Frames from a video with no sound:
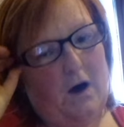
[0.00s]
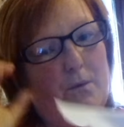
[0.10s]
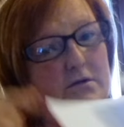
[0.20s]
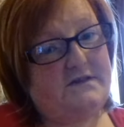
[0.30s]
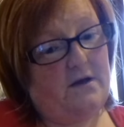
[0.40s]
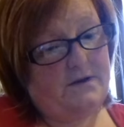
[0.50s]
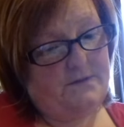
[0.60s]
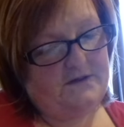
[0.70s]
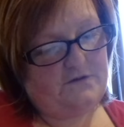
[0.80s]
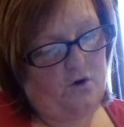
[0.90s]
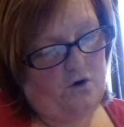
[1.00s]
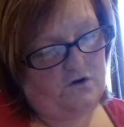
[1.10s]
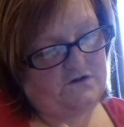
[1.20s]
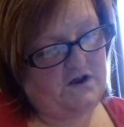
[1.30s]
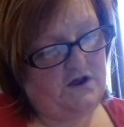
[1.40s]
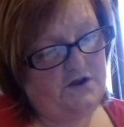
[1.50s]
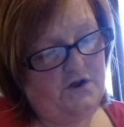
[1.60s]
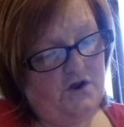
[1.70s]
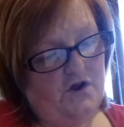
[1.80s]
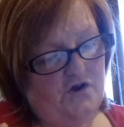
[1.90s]
I will tell you, this order
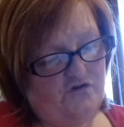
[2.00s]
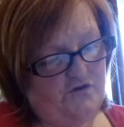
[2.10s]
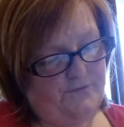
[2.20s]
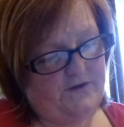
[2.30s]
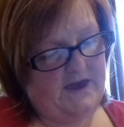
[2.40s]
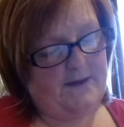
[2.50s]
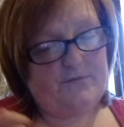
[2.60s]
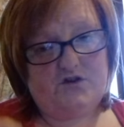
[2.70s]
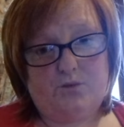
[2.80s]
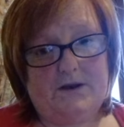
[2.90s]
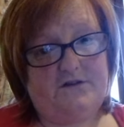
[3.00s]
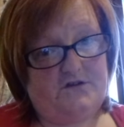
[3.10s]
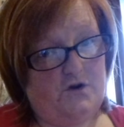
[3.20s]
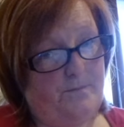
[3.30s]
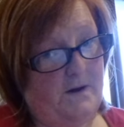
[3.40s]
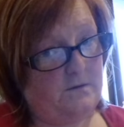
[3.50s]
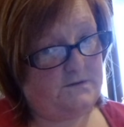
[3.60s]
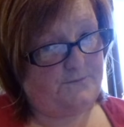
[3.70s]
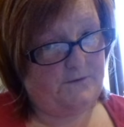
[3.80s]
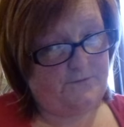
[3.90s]
should have came to
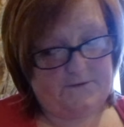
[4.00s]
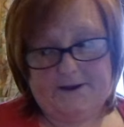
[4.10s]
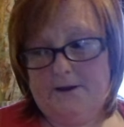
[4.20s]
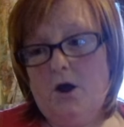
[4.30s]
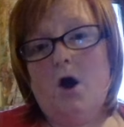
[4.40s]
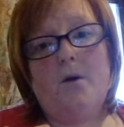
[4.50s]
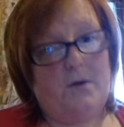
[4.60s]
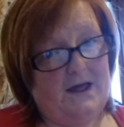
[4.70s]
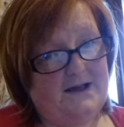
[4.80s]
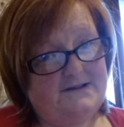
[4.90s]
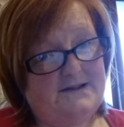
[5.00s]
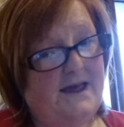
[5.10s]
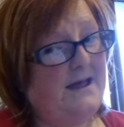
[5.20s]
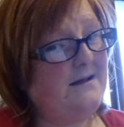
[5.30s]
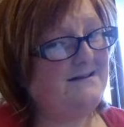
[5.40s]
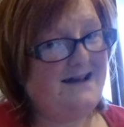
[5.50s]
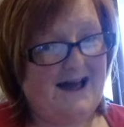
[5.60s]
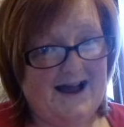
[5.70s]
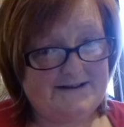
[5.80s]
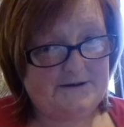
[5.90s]
£22.50, but like I say,
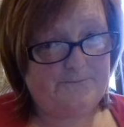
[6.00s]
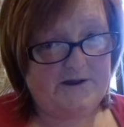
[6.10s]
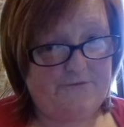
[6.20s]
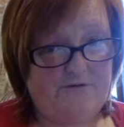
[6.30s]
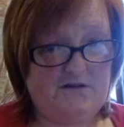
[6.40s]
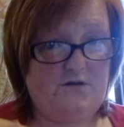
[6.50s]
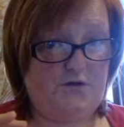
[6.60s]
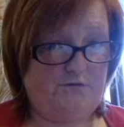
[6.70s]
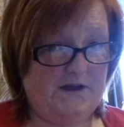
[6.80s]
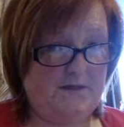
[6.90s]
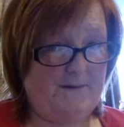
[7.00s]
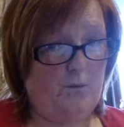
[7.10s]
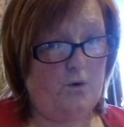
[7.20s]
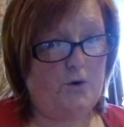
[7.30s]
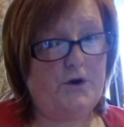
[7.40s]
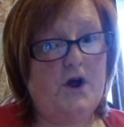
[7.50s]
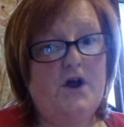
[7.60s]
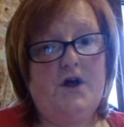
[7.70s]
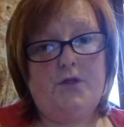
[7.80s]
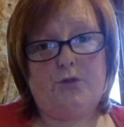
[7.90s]
I didn't pay for it. 3 of them I won,
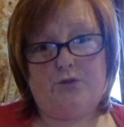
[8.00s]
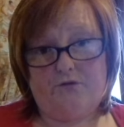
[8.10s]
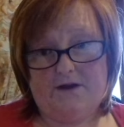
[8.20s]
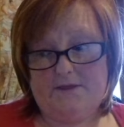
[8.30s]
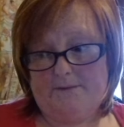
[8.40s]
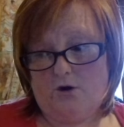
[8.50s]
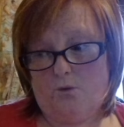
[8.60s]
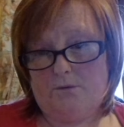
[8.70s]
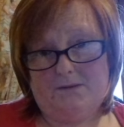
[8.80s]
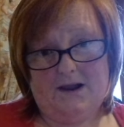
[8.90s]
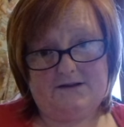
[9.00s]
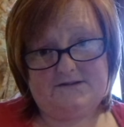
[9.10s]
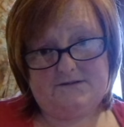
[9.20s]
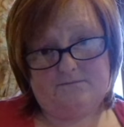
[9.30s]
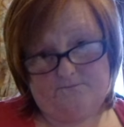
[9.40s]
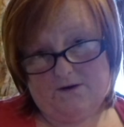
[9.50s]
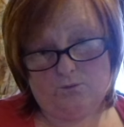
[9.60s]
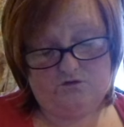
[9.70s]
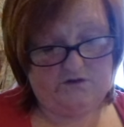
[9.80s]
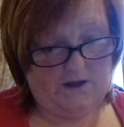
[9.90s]
3 of them I got with my last
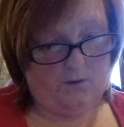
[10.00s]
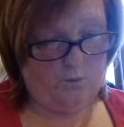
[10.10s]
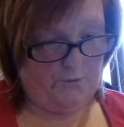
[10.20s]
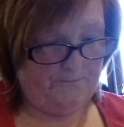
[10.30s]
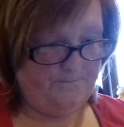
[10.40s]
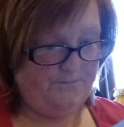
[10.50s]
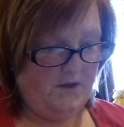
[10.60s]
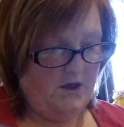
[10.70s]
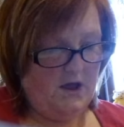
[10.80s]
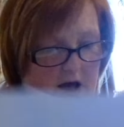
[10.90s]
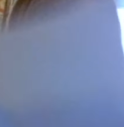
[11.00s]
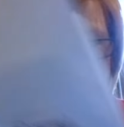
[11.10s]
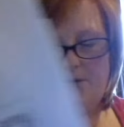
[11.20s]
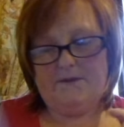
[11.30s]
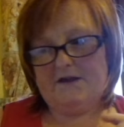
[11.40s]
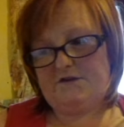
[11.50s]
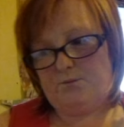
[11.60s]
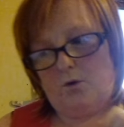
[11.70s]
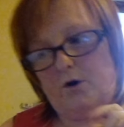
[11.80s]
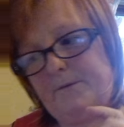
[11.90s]
voucher that I won. And then this
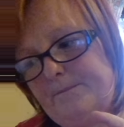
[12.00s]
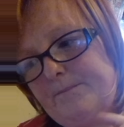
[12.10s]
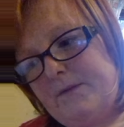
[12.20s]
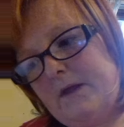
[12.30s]
one,